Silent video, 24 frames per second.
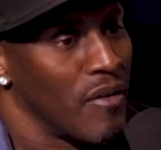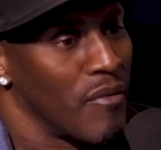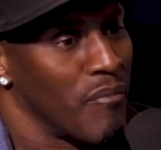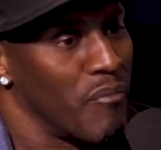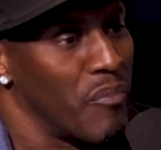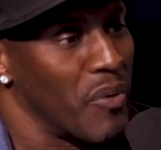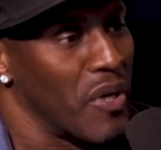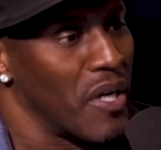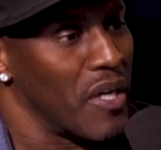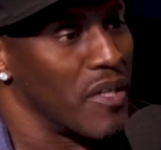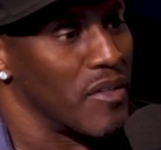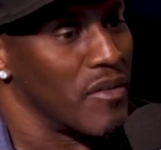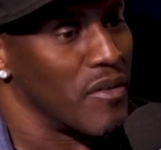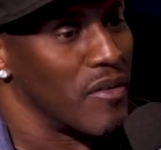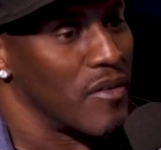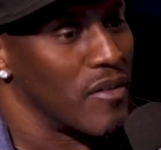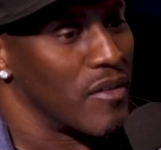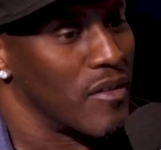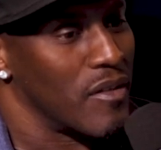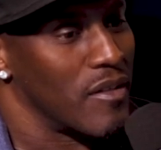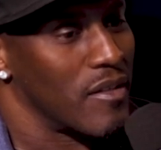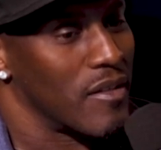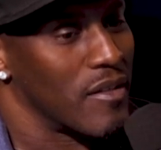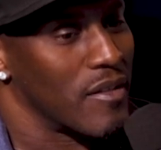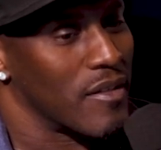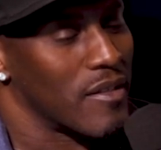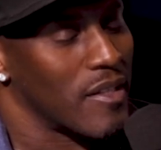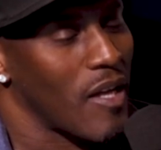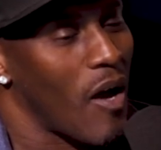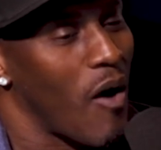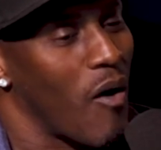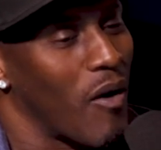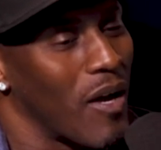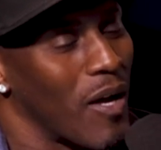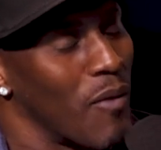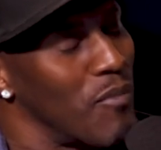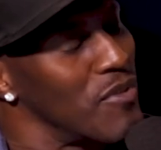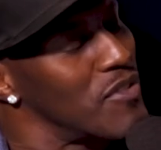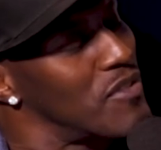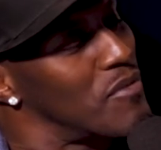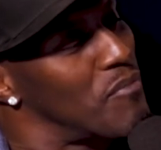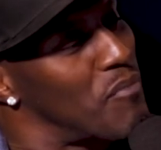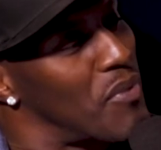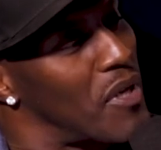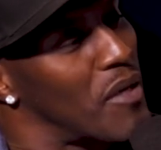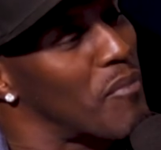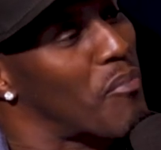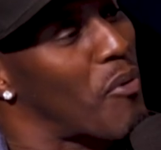But, it was
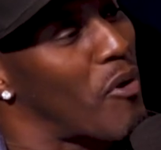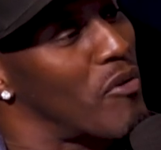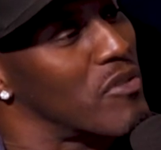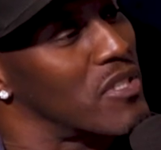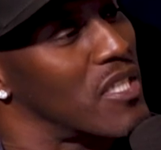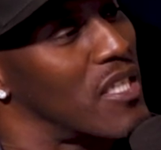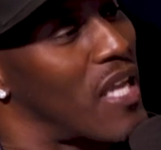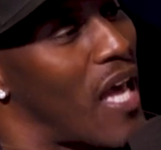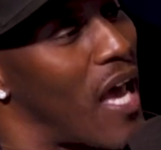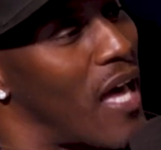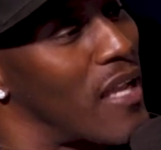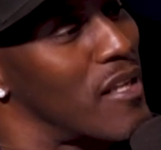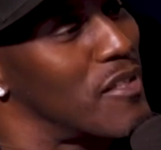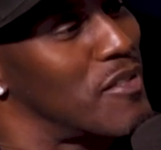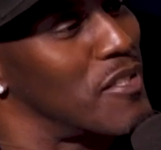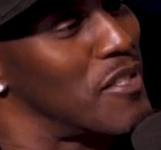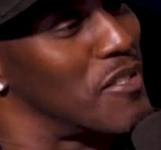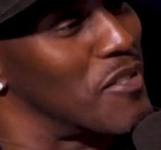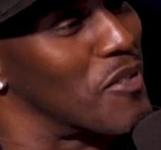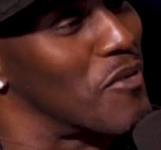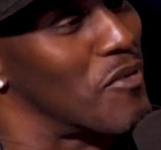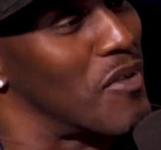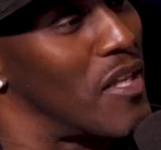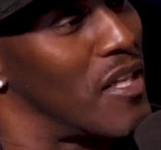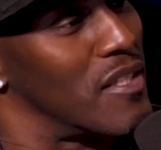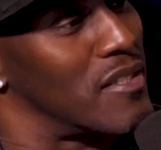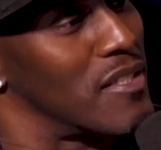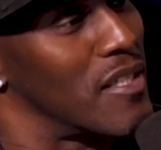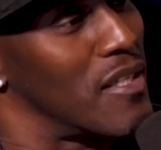some big personalities on that